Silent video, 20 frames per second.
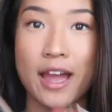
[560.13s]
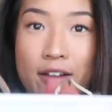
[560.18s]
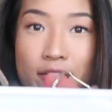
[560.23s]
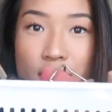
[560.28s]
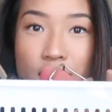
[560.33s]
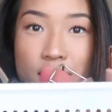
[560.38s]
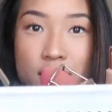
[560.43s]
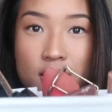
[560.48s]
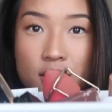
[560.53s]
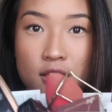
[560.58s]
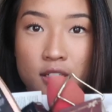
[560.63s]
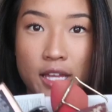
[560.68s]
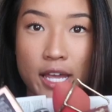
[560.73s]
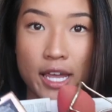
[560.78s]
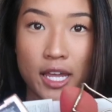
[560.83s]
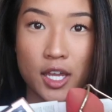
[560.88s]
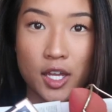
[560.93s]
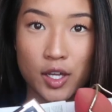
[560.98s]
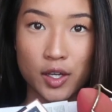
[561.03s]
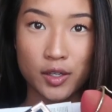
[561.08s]
I have this little
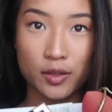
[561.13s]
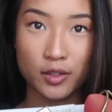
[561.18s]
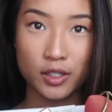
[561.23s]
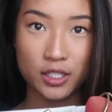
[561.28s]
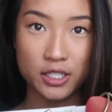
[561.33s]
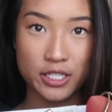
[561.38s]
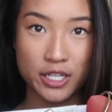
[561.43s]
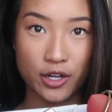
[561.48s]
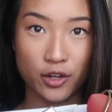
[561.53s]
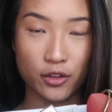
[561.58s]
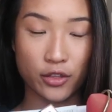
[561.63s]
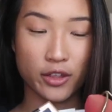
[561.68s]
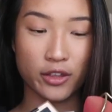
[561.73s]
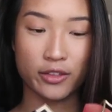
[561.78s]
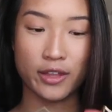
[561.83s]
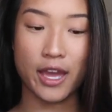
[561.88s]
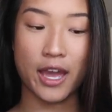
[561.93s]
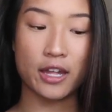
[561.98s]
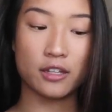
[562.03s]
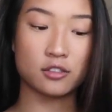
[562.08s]
like container
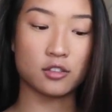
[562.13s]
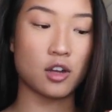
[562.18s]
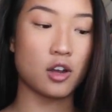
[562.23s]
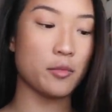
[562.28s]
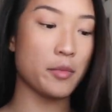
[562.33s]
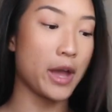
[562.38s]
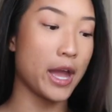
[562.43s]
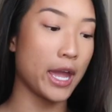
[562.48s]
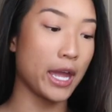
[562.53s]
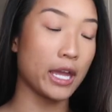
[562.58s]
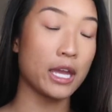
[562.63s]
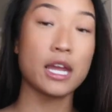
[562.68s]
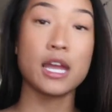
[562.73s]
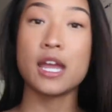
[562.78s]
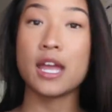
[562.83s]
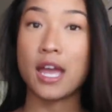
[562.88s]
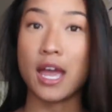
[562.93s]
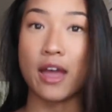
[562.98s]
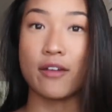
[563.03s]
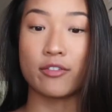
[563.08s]
thing that has all my
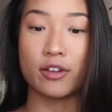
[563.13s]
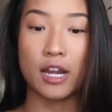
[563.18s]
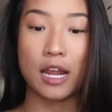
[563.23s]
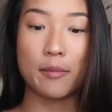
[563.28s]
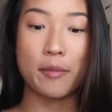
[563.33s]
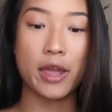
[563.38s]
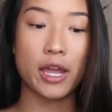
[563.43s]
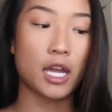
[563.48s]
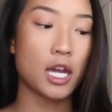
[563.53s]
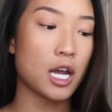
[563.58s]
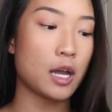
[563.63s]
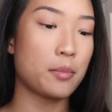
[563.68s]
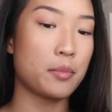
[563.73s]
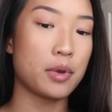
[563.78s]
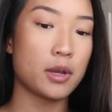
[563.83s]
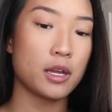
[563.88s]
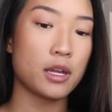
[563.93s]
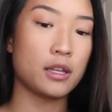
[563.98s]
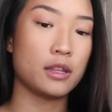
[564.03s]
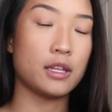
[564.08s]
everyday makeup
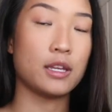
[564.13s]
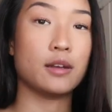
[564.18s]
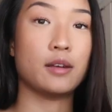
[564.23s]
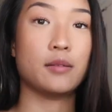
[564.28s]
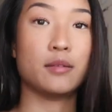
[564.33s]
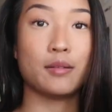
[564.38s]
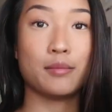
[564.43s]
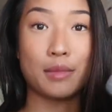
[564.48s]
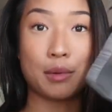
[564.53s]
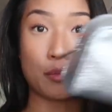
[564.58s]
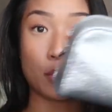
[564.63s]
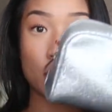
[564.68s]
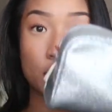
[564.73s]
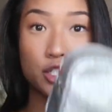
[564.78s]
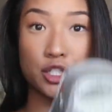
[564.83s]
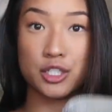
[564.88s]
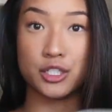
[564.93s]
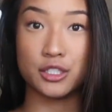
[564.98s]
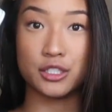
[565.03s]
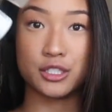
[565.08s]
and then
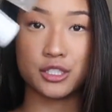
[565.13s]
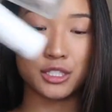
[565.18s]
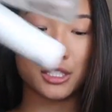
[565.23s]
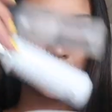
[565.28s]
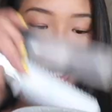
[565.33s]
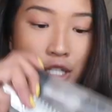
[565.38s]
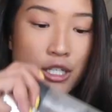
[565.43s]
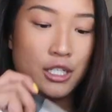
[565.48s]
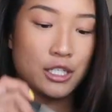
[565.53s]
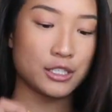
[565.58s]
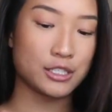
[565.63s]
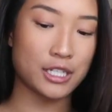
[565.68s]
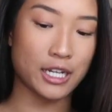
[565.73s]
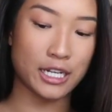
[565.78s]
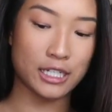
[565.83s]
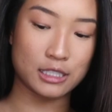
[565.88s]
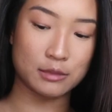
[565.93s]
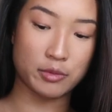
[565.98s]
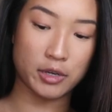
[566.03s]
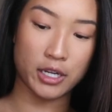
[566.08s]
brushes,
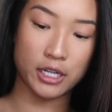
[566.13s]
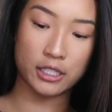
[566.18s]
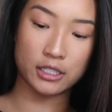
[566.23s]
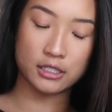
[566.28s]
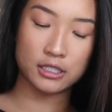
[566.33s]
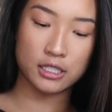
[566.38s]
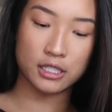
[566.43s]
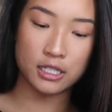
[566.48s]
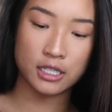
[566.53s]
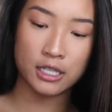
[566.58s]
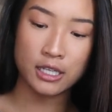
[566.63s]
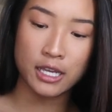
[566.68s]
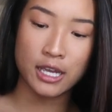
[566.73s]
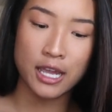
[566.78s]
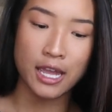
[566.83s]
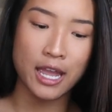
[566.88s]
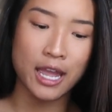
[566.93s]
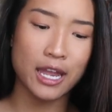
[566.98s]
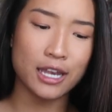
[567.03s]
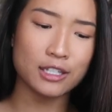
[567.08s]
setting sprays.
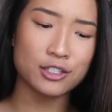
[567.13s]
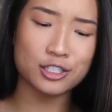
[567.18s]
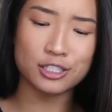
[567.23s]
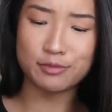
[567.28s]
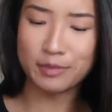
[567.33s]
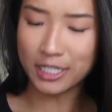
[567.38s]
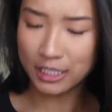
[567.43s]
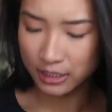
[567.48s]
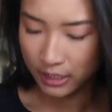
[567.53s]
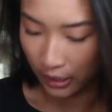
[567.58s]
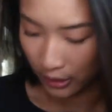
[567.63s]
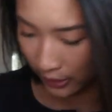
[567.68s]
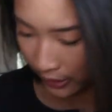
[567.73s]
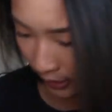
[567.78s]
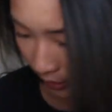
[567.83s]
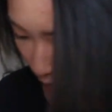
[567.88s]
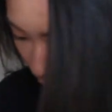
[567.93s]
And it just makes getting